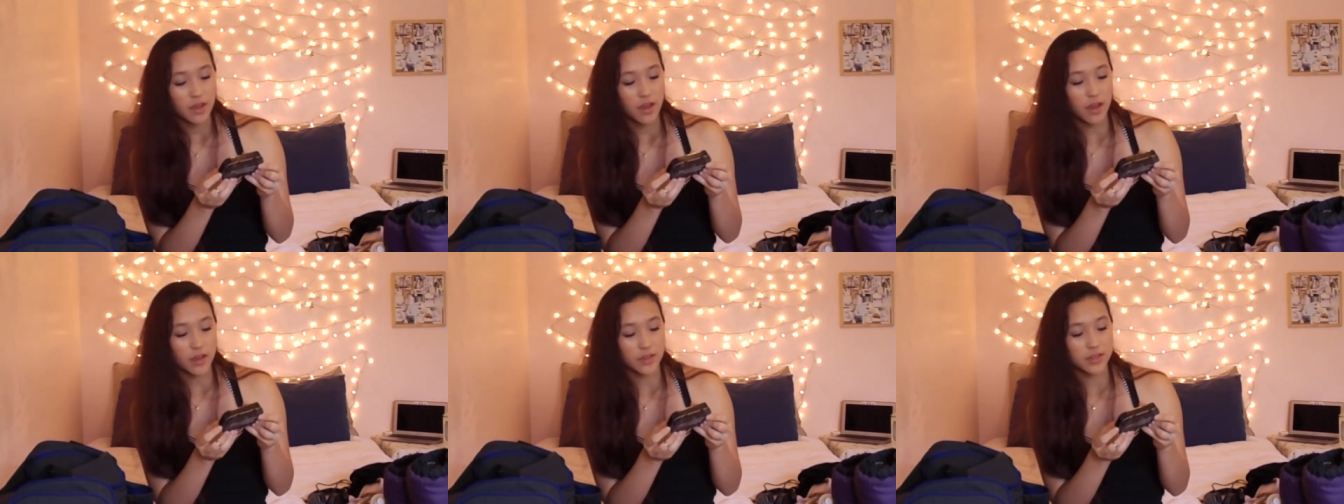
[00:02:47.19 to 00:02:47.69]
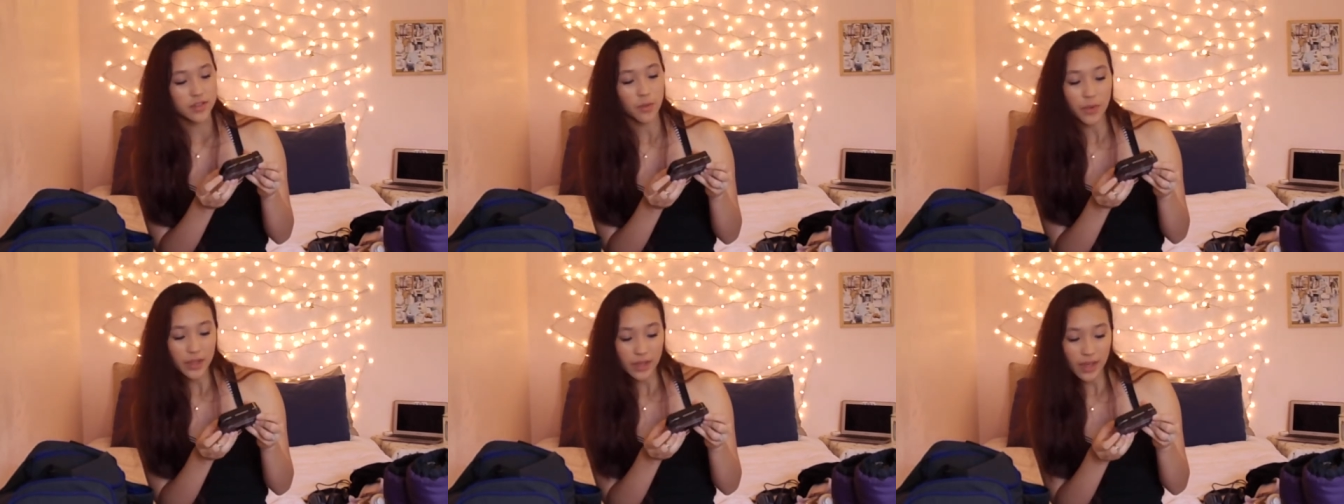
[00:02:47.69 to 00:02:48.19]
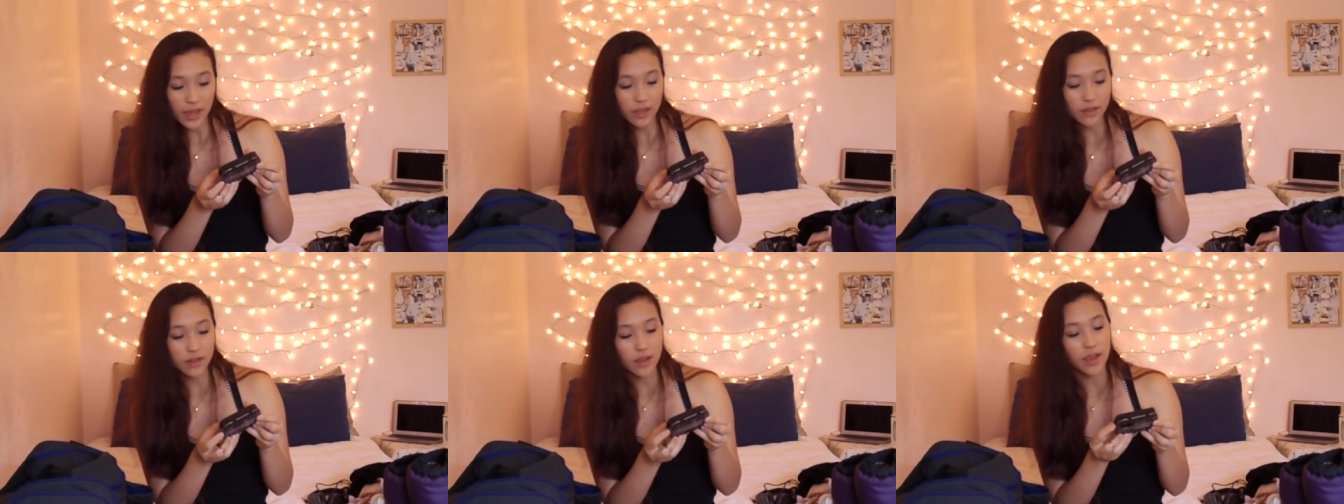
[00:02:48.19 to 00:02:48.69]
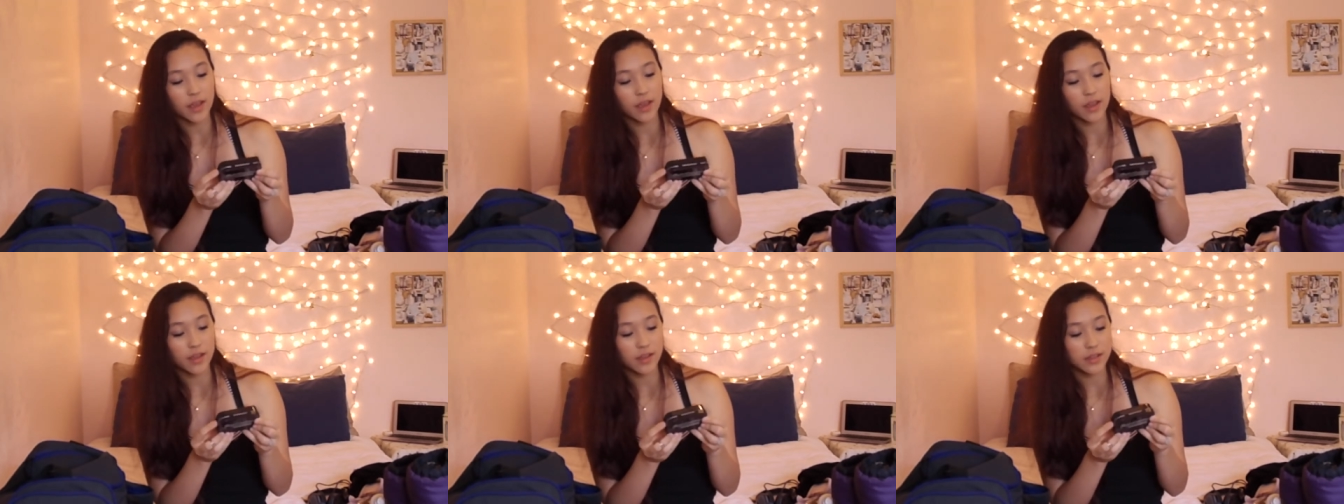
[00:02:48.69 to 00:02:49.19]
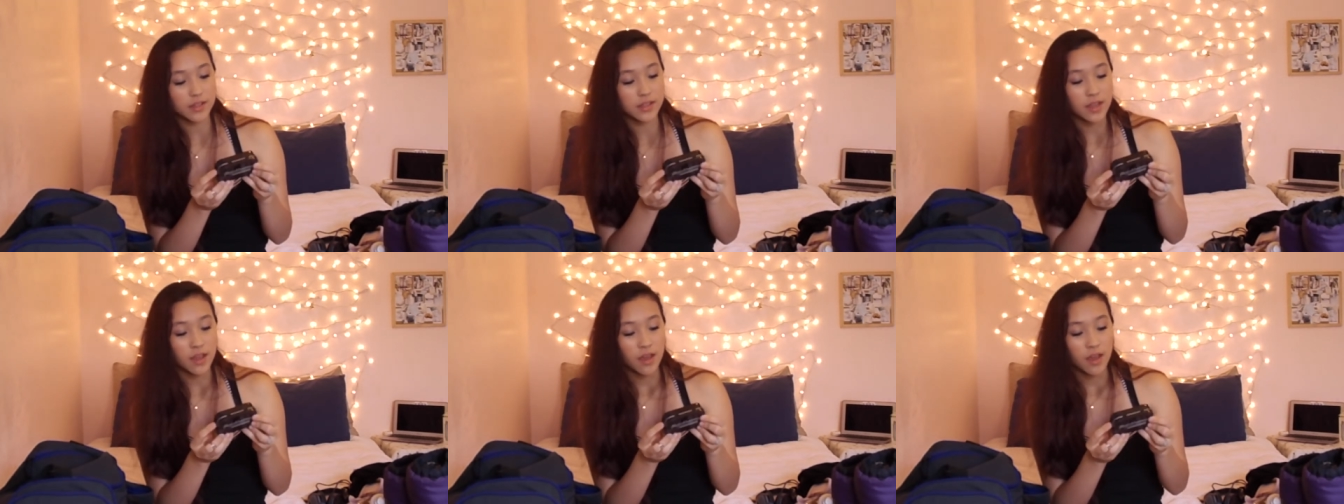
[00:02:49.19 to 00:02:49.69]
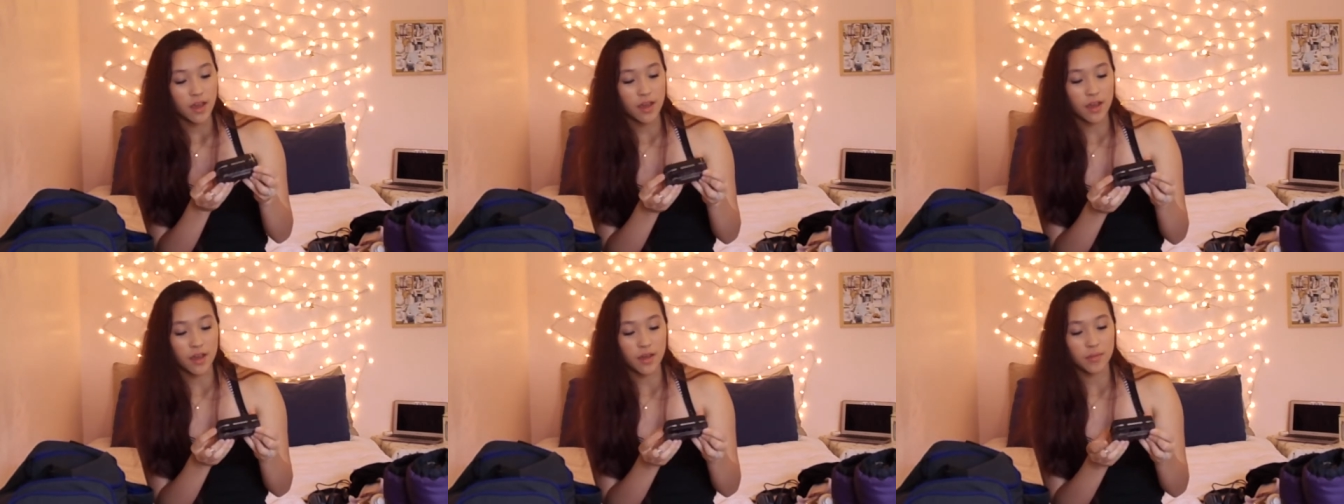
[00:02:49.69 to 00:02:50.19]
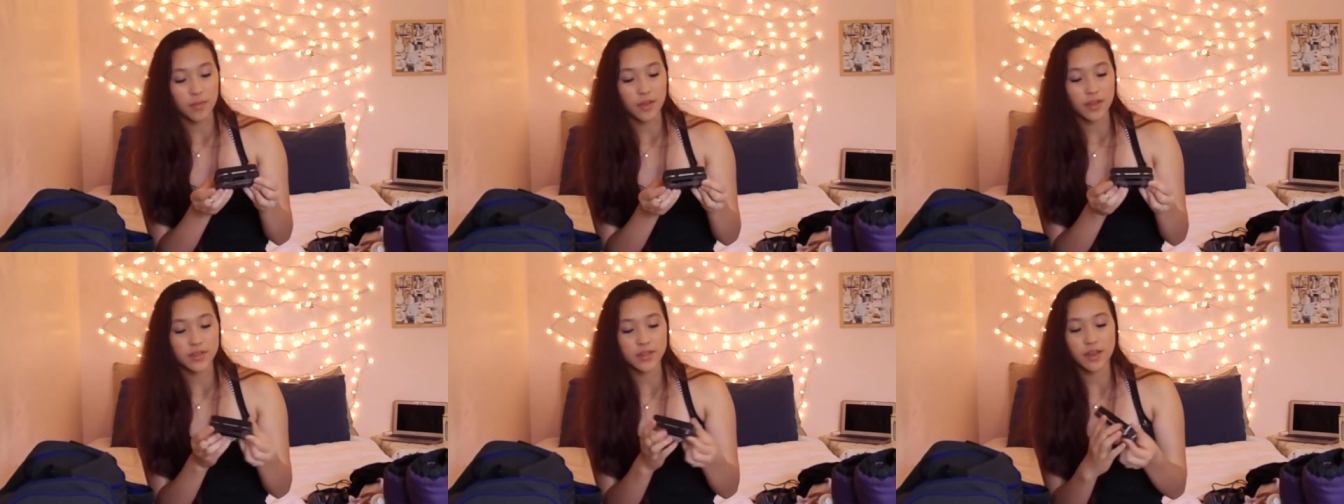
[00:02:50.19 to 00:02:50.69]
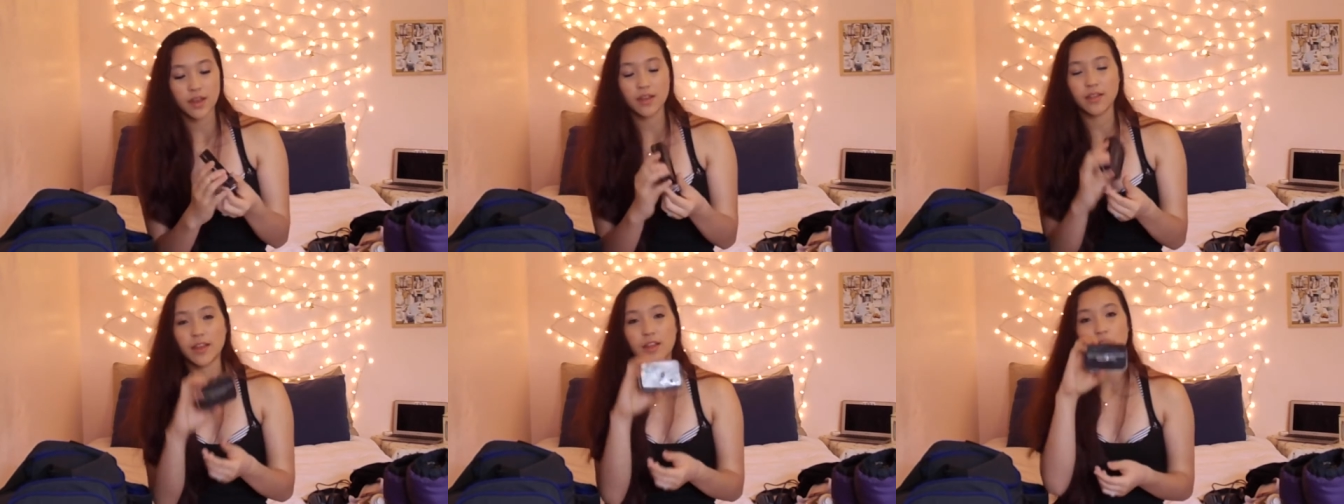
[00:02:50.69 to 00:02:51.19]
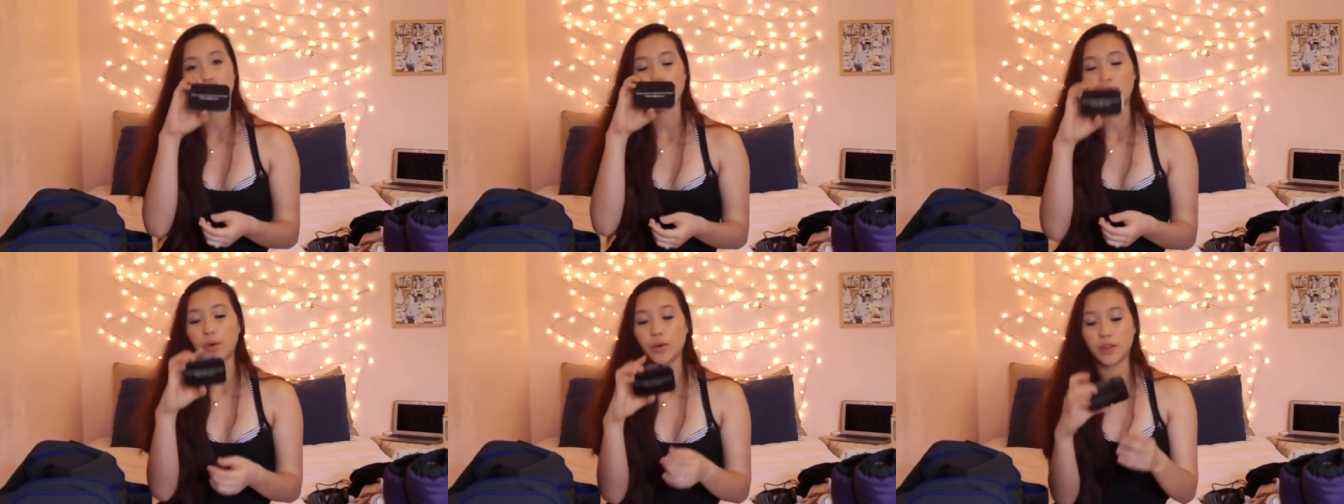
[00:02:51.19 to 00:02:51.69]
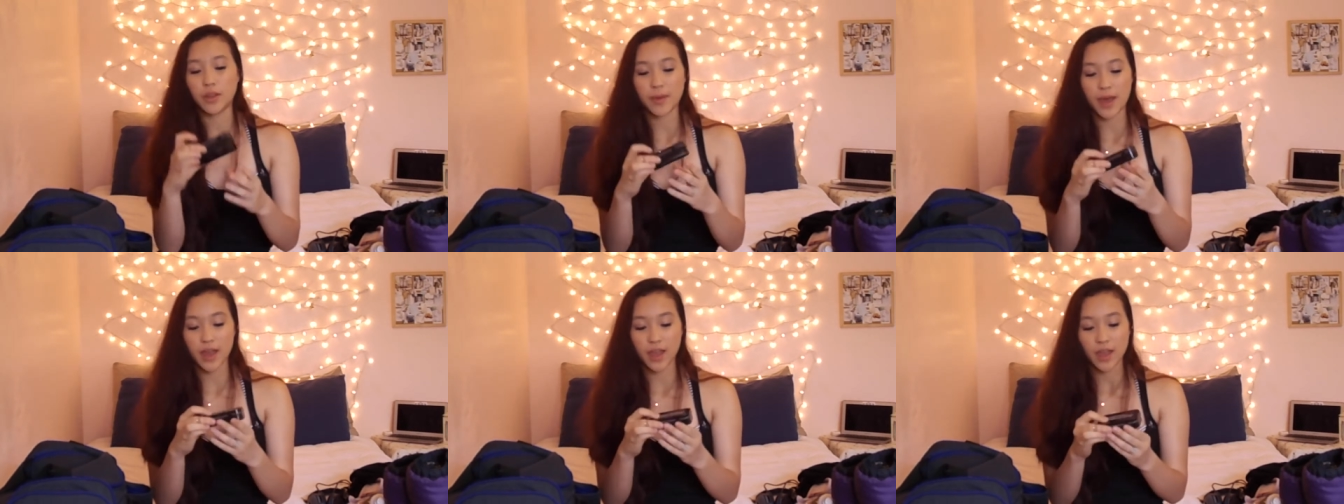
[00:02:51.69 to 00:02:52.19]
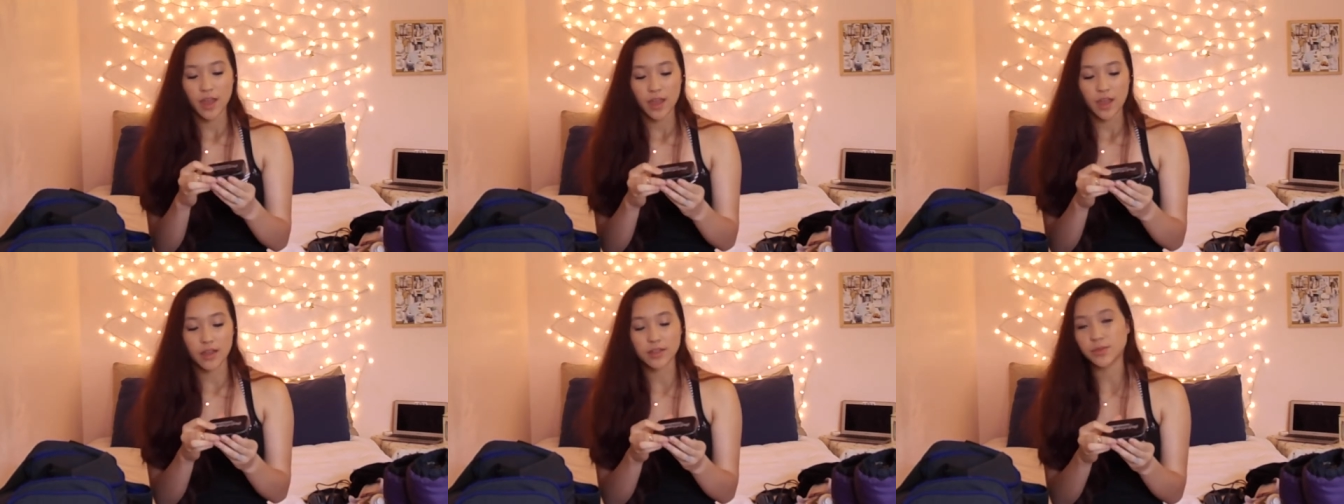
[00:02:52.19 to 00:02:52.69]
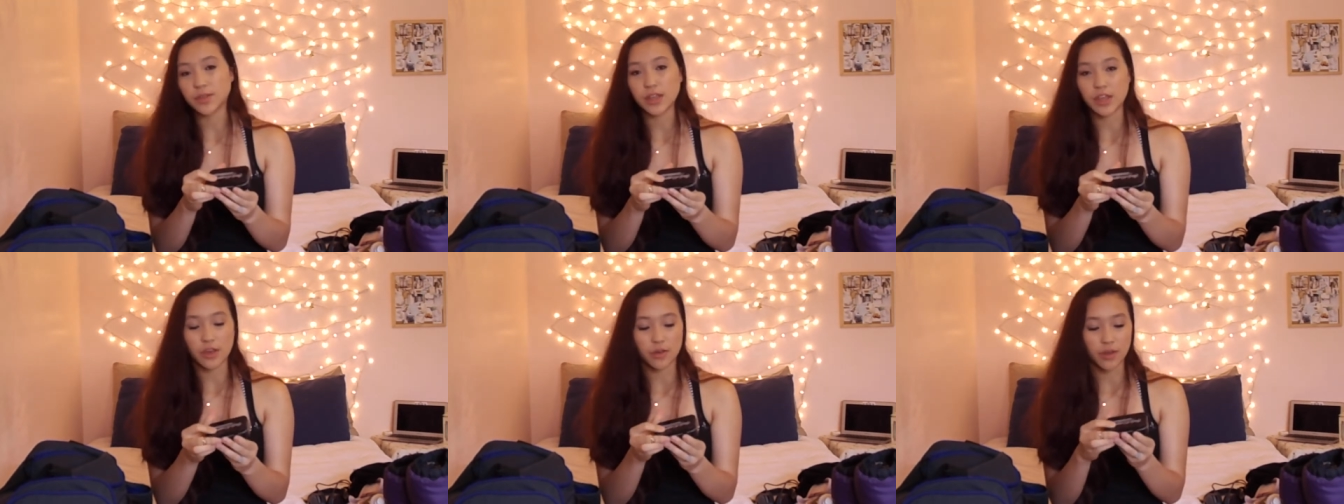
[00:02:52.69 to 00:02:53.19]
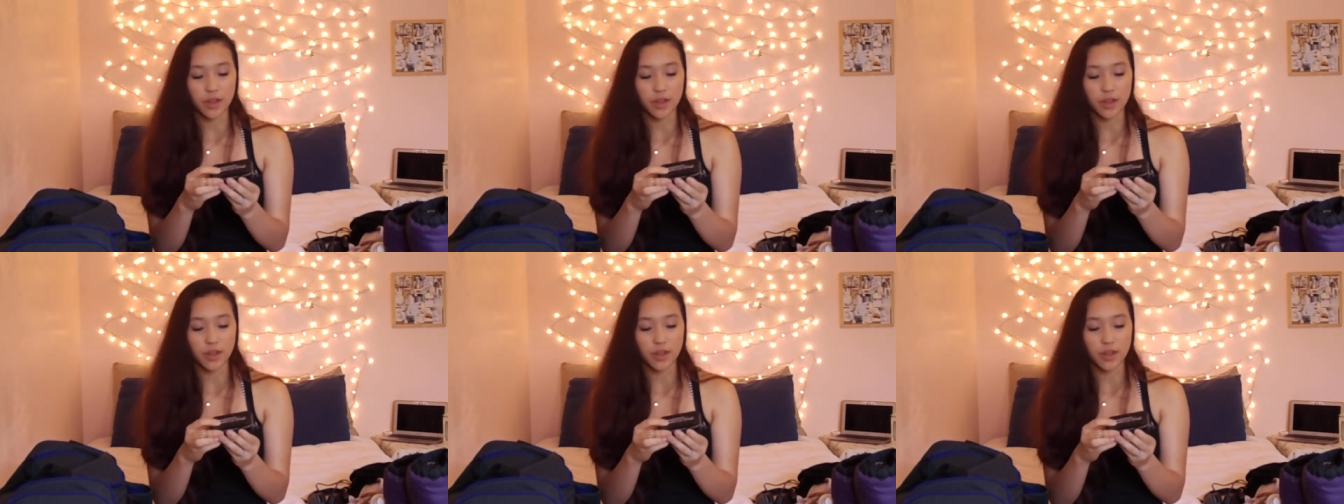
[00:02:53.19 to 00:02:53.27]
uh, sewing kit and um, it's got like a little quilt in the back and it's really cute.